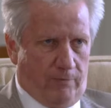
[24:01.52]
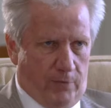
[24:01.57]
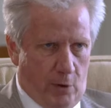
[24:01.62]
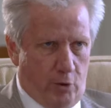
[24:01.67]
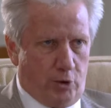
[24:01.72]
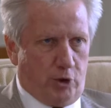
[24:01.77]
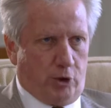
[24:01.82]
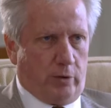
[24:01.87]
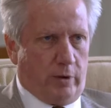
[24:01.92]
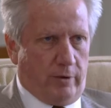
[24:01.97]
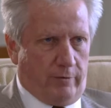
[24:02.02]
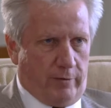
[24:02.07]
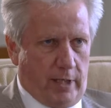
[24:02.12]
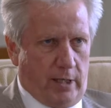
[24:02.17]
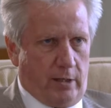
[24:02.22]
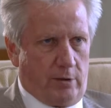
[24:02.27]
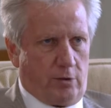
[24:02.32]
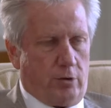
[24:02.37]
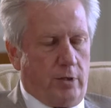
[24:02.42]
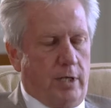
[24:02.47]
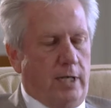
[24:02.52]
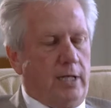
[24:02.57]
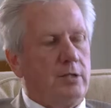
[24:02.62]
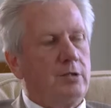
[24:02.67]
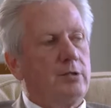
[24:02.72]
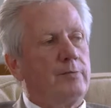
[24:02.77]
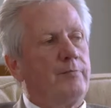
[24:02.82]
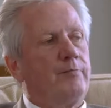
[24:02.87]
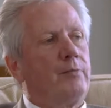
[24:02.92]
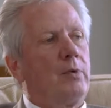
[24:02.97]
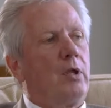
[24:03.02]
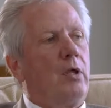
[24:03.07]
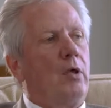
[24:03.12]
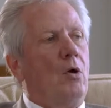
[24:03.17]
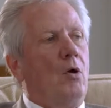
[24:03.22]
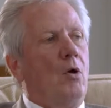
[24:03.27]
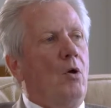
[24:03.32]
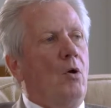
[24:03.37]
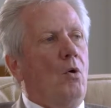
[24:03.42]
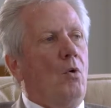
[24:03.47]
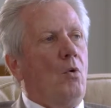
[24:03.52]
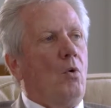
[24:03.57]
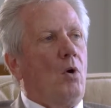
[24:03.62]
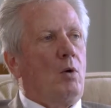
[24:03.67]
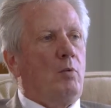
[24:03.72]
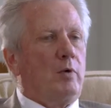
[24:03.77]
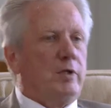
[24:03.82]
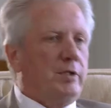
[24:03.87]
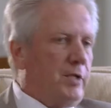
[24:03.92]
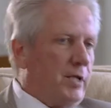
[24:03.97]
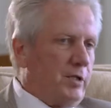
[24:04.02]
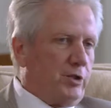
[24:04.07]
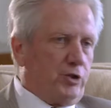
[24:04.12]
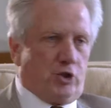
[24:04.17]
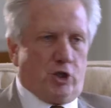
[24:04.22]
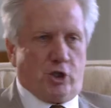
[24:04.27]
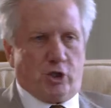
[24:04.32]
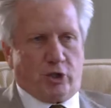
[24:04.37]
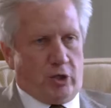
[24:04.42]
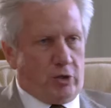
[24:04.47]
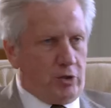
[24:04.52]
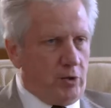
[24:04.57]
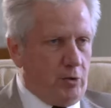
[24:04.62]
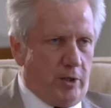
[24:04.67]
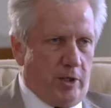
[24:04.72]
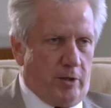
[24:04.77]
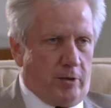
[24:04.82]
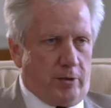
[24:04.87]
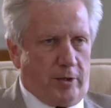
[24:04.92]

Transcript: future of the internet? Or was this just a two year